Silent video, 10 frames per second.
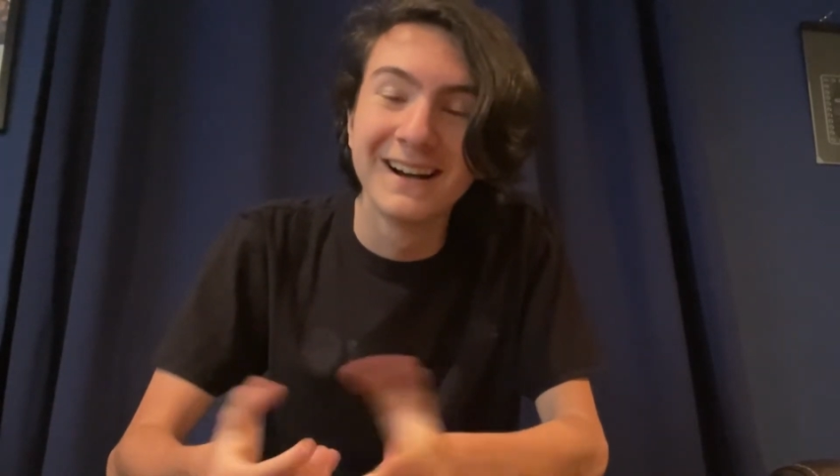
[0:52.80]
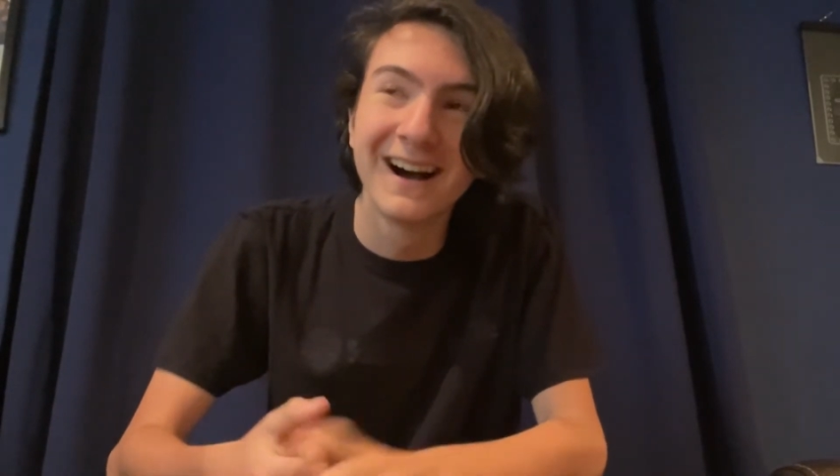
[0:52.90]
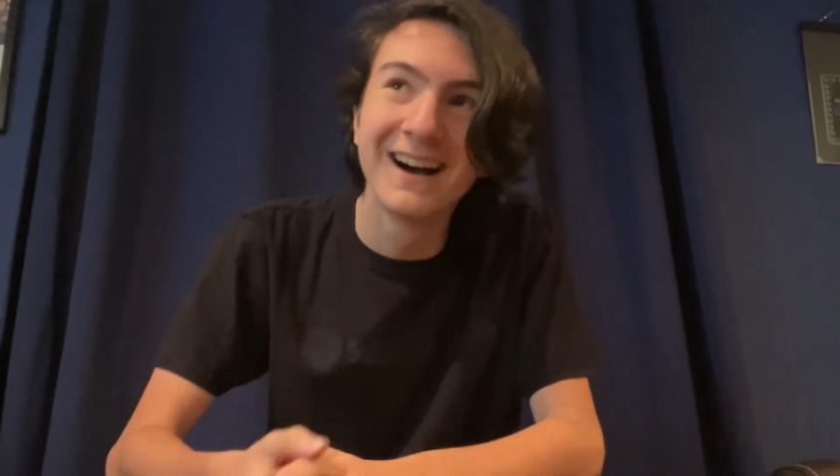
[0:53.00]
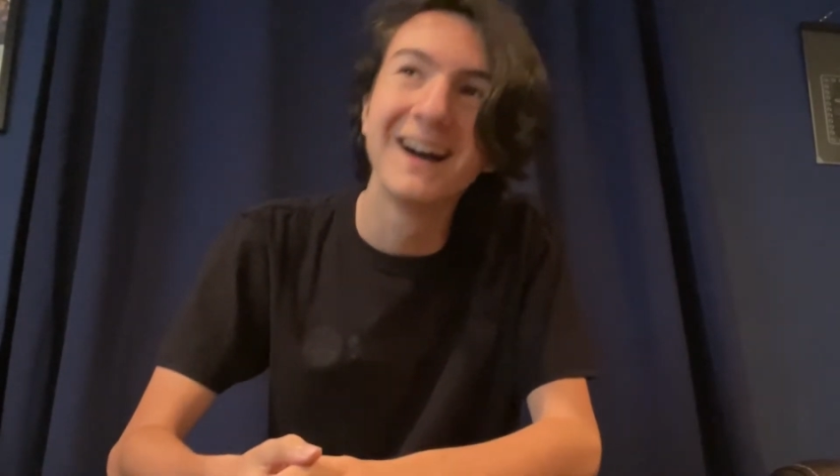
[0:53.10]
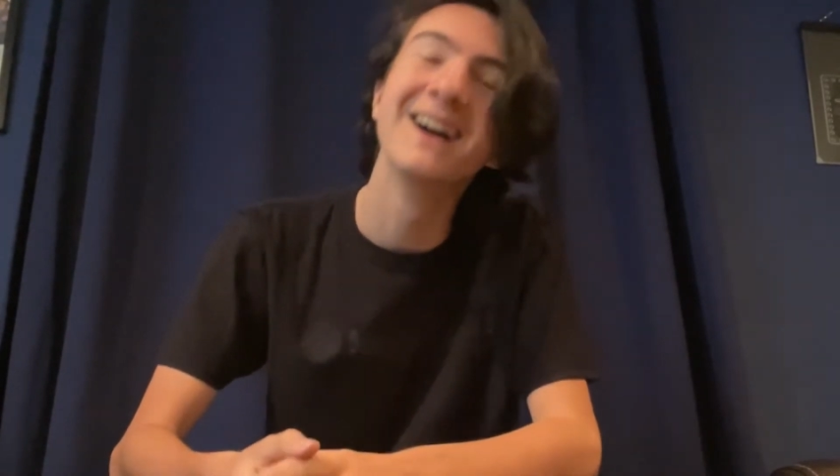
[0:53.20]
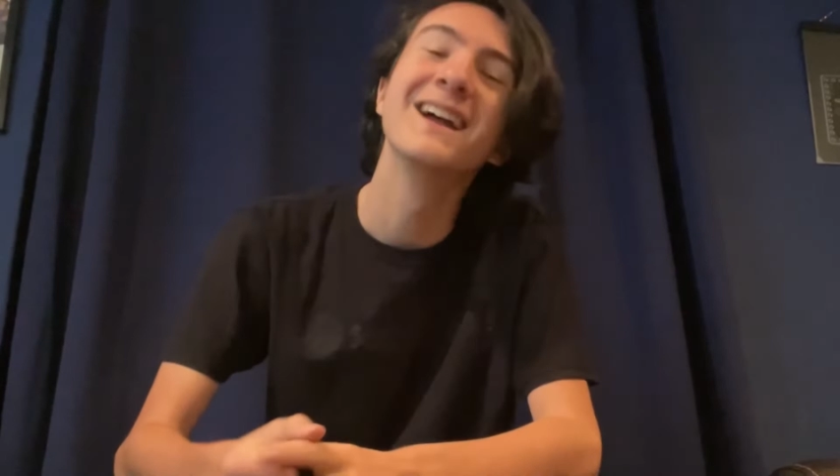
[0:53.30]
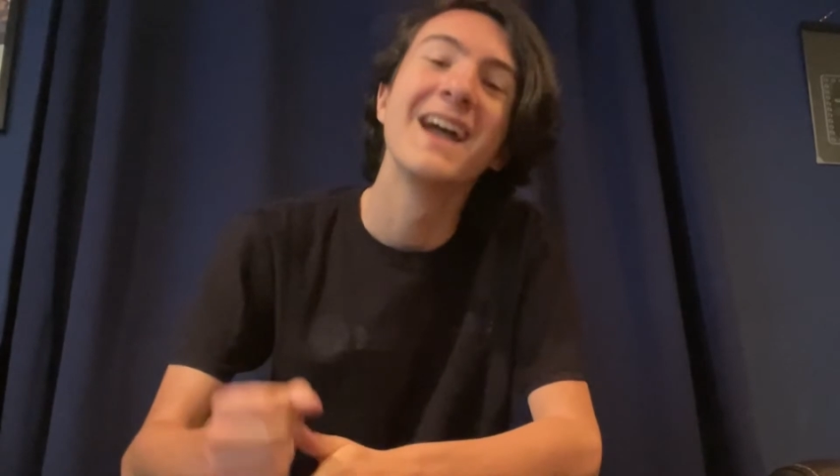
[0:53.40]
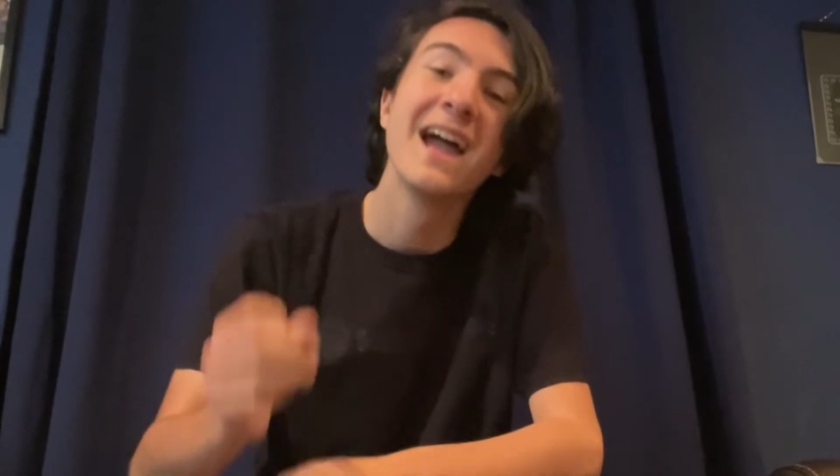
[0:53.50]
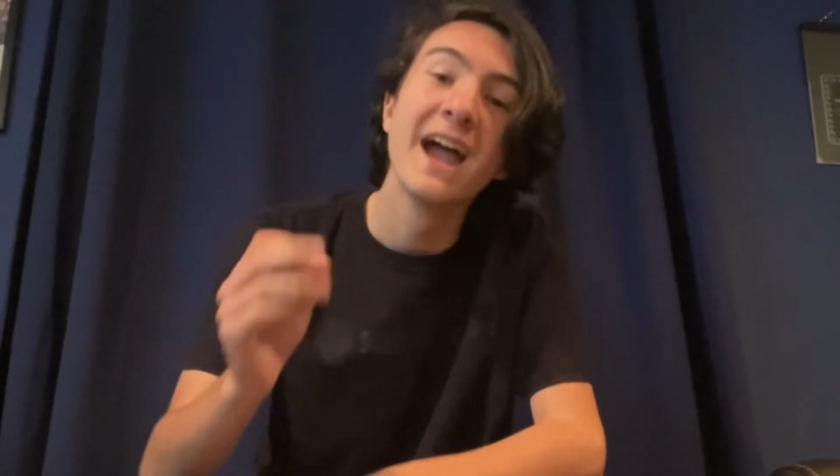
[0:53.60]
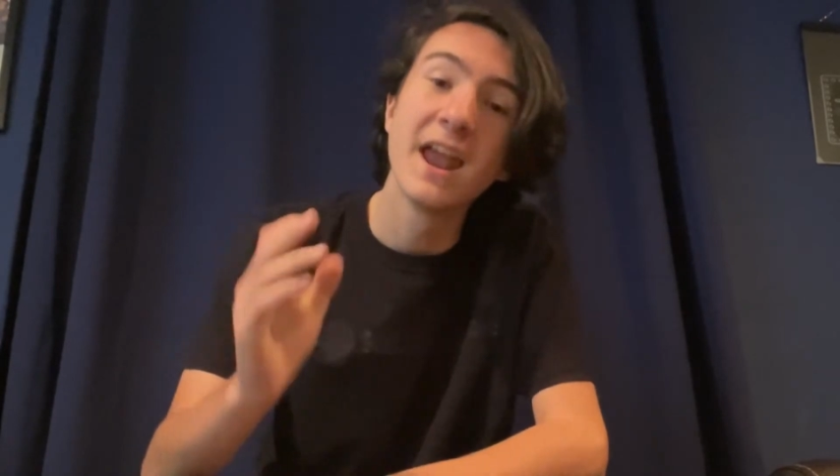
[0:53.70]
Uh,
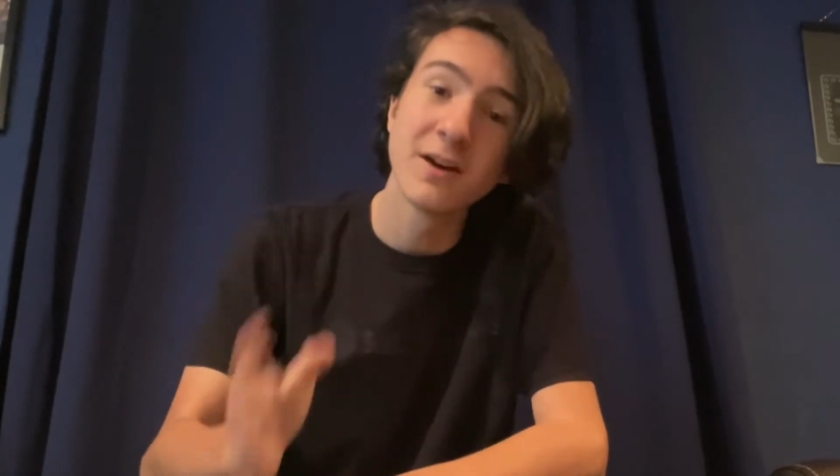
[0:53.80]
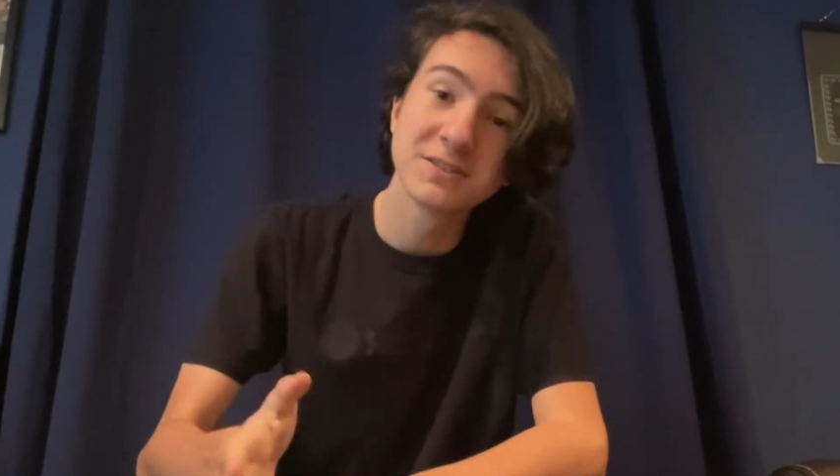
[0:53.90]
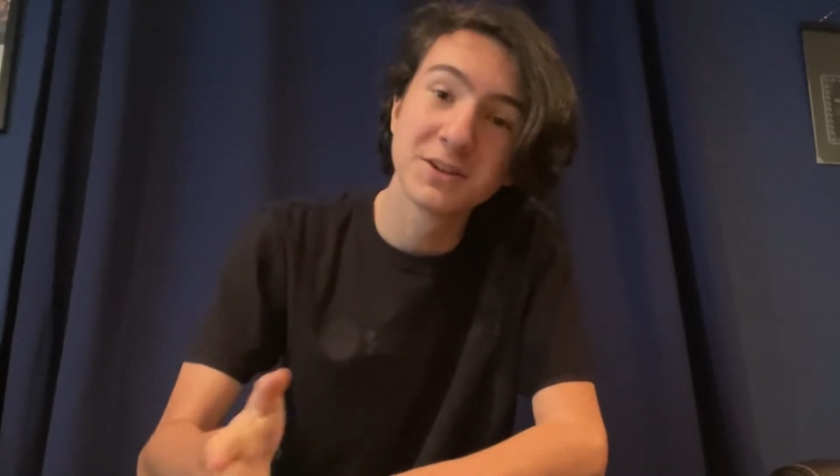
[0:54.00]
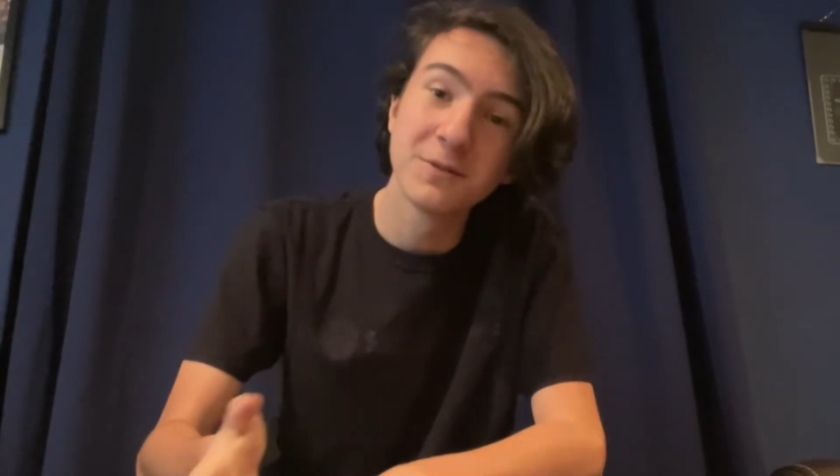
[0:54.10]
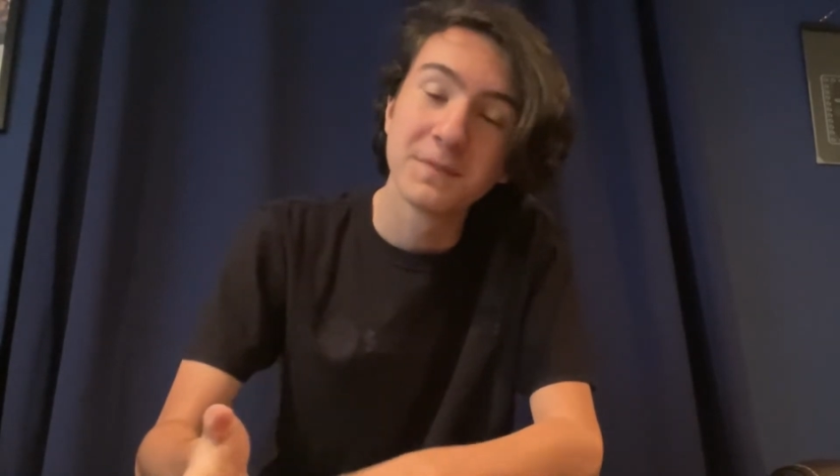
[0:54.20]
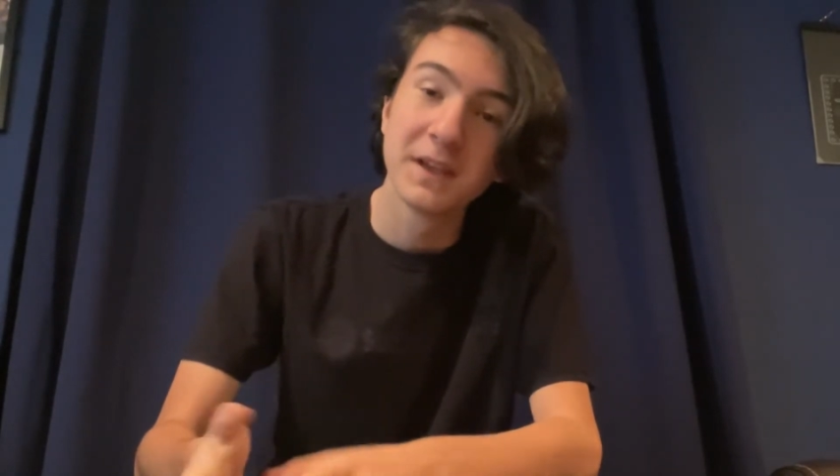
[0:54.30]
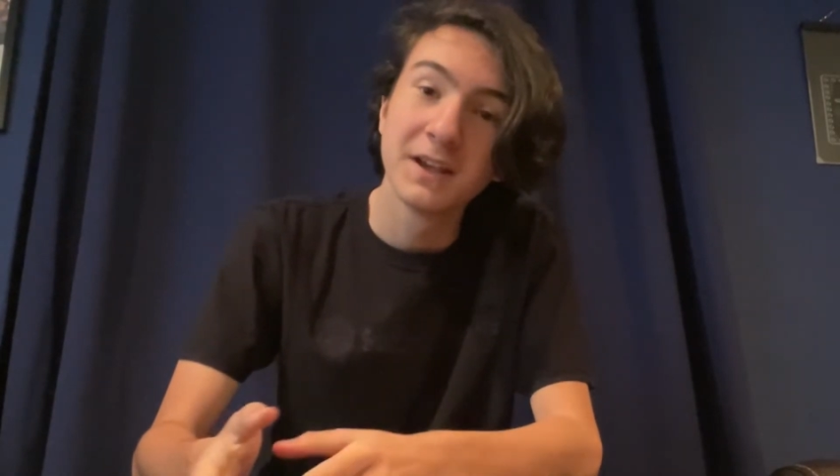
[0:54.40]
and also,